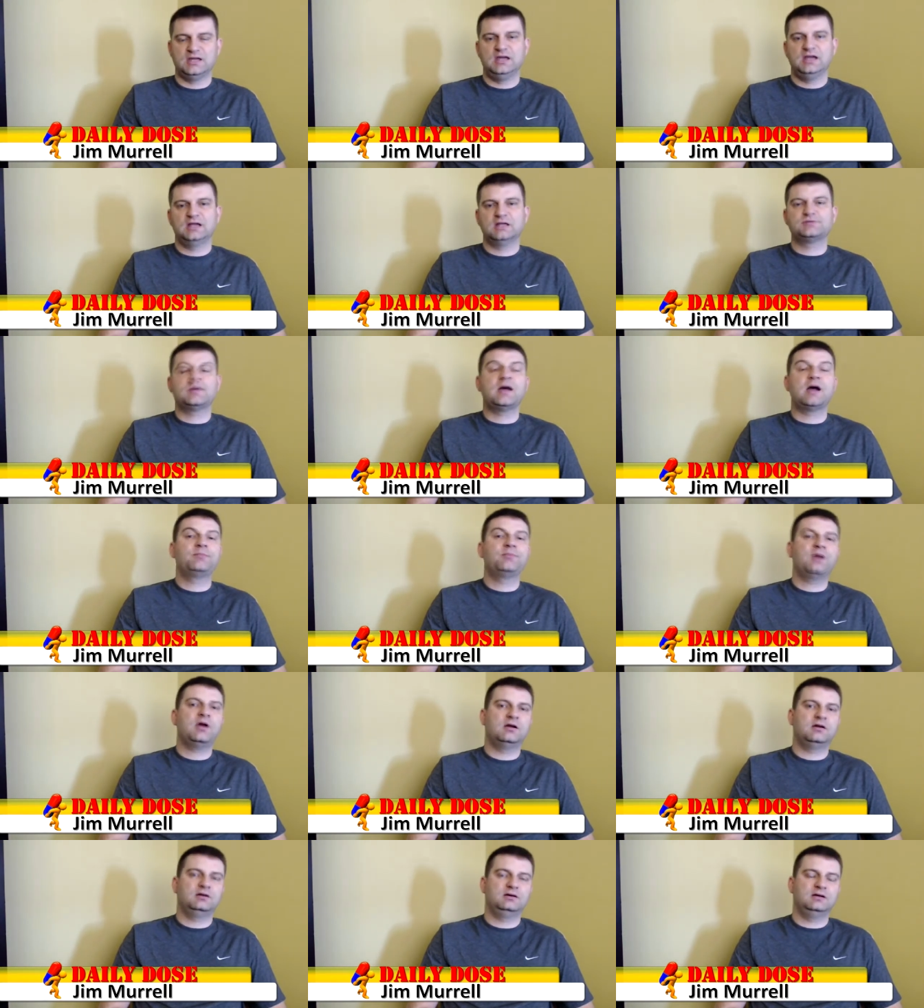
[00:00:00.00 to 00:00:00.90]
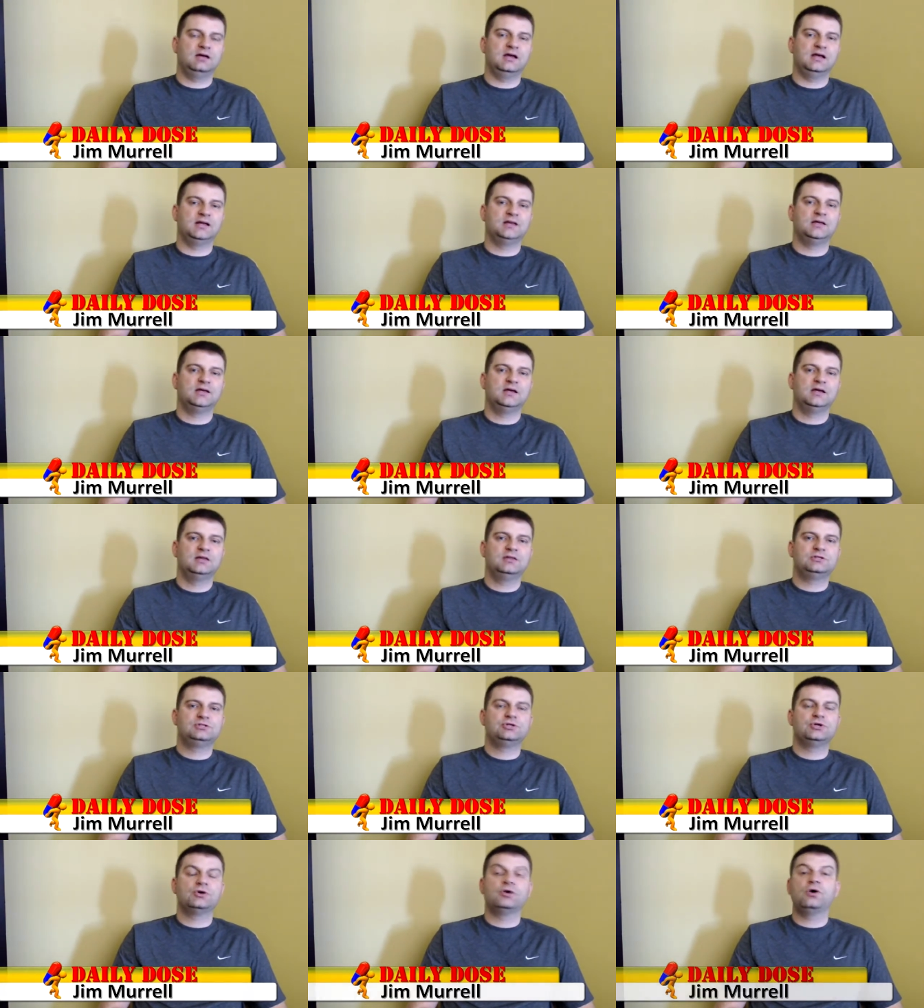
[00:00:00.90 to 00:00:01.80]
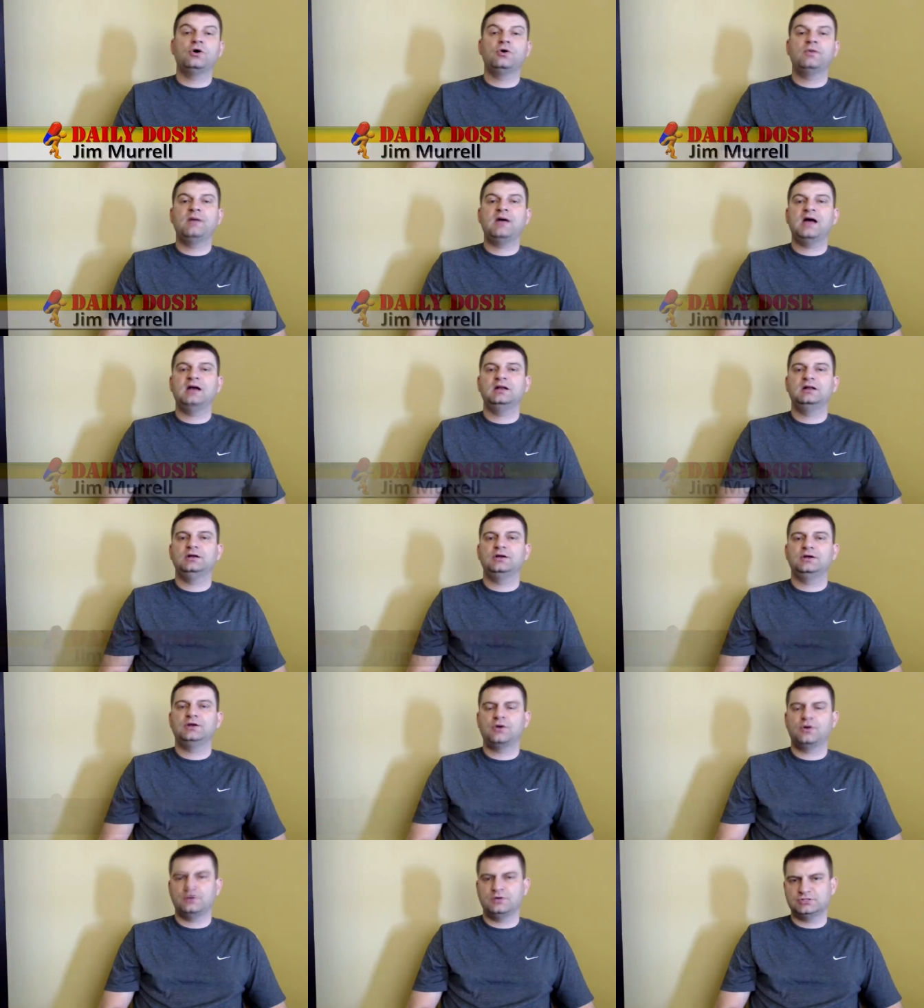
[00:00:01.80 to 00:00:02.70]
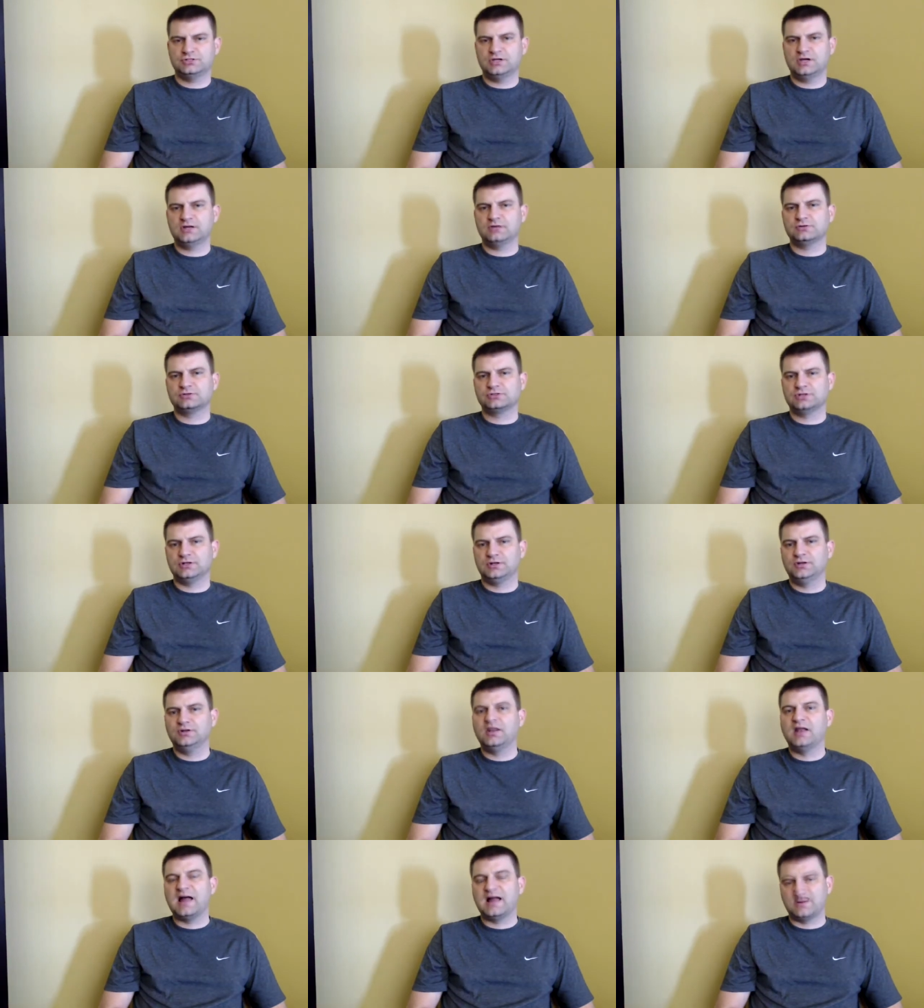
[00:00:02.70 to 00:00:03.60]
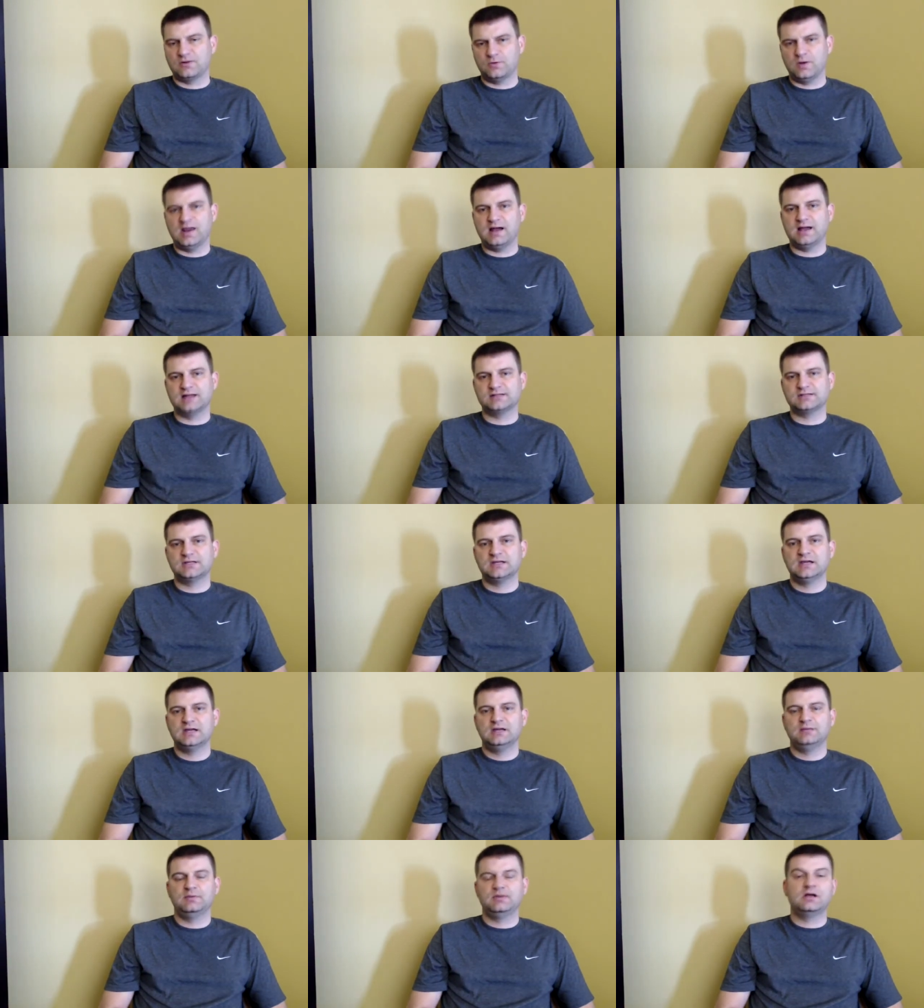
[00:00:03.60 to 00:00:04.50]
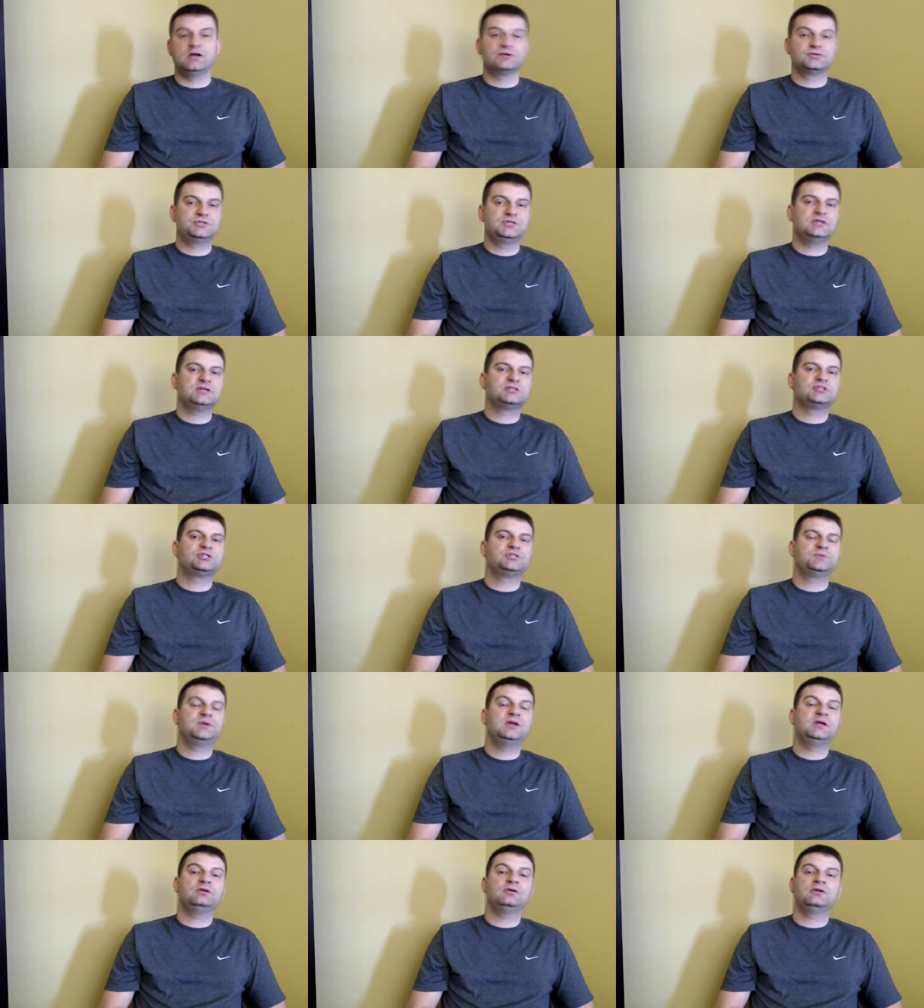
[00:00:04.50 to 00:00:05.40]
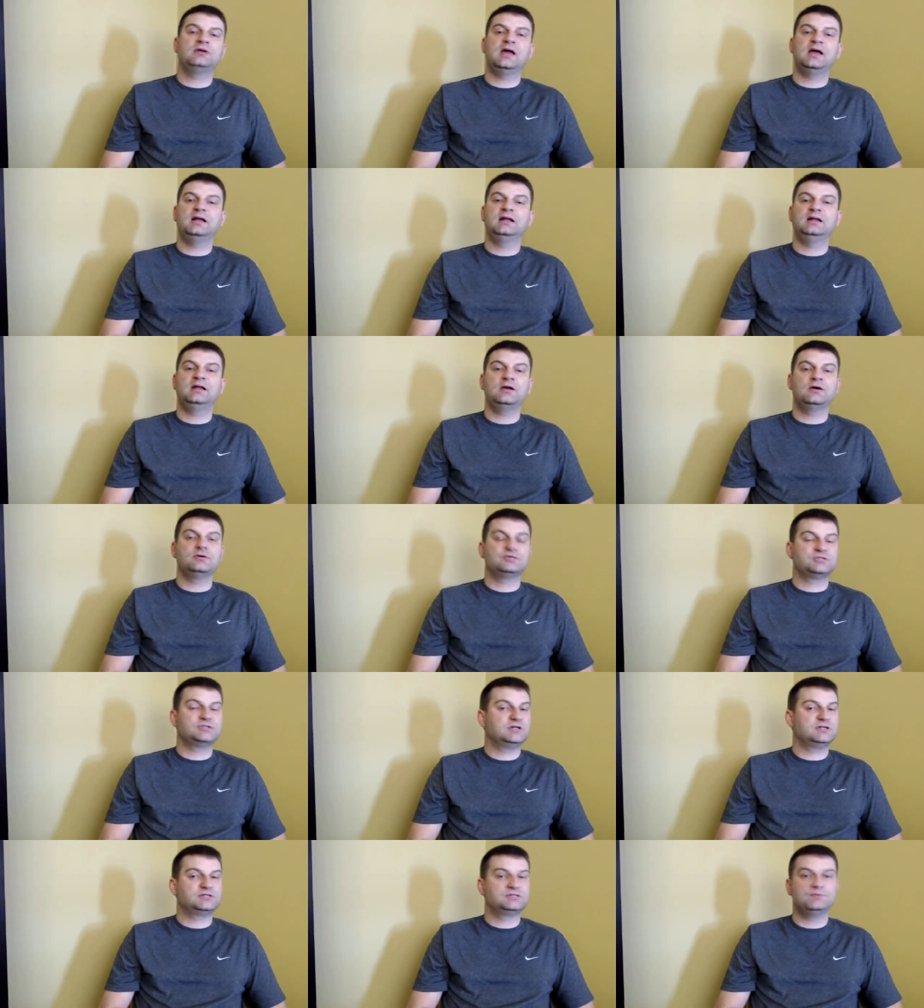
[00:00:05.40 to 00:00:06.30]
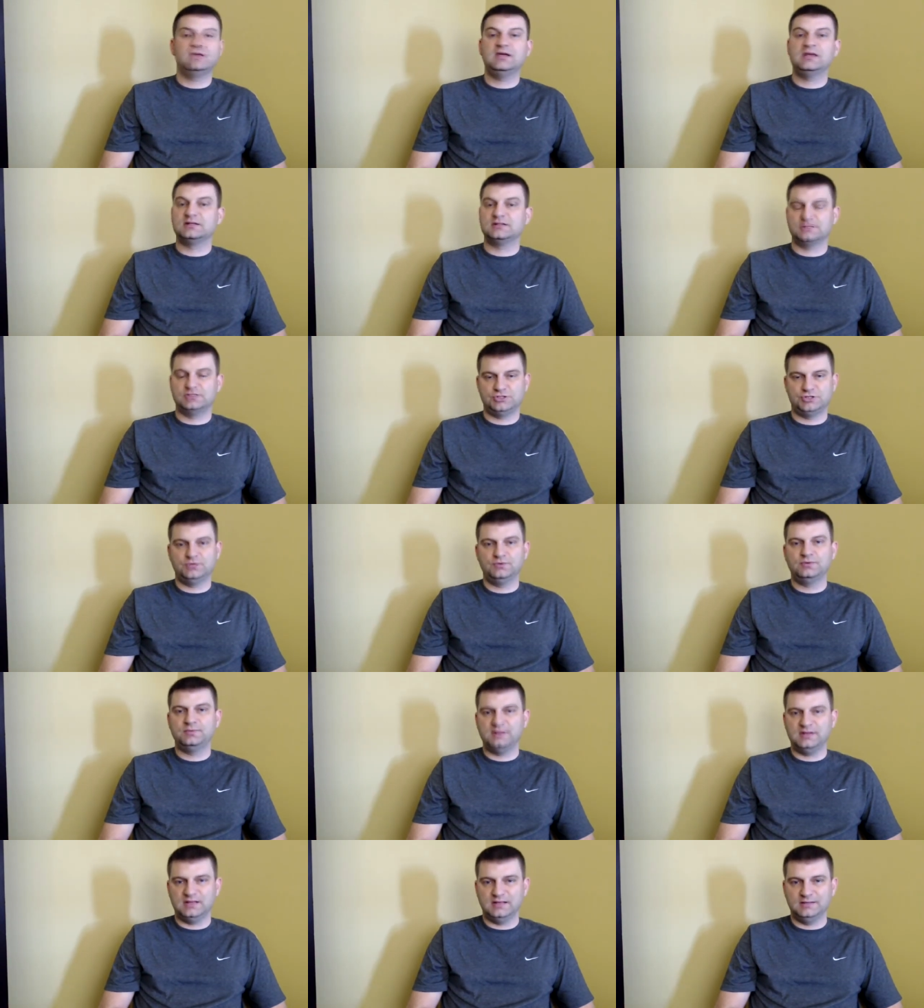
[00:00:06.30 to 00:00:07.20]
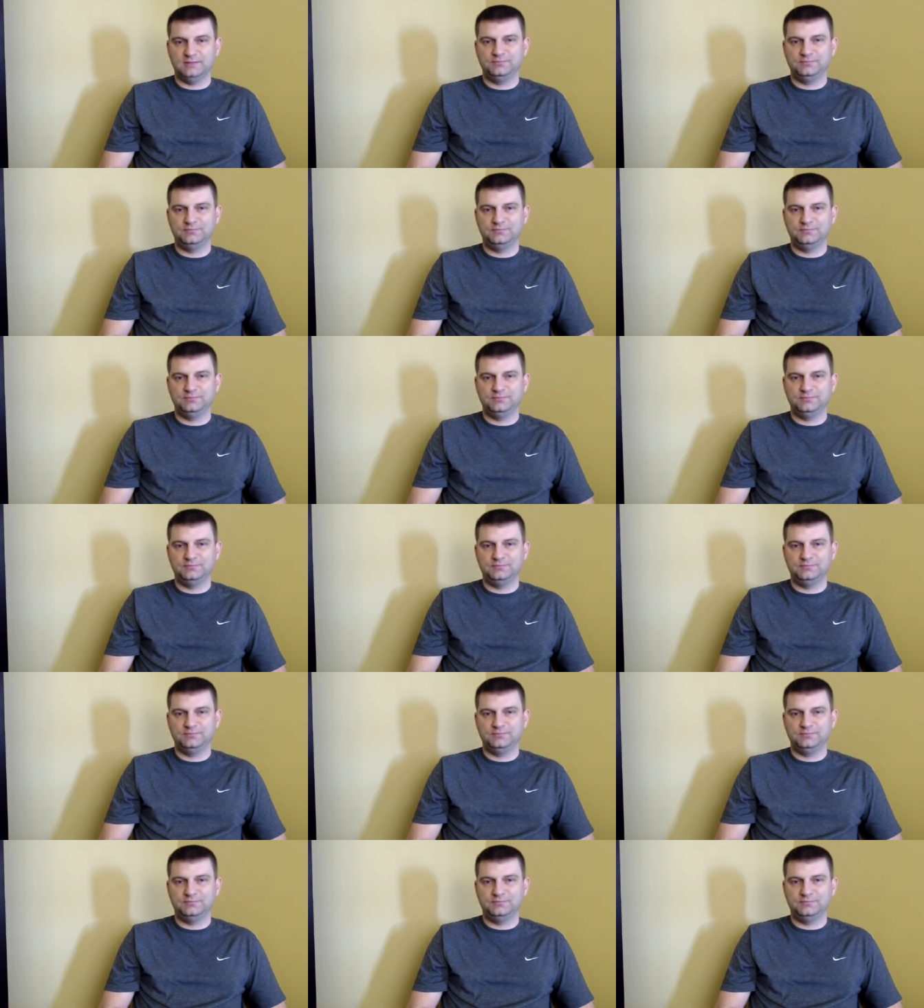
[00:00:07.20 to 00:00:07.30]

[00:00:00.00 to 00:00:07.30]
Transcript: It's my prayer today that you'll go about and encourage others to do likewise because this has been your daily dose and it's meant that you would be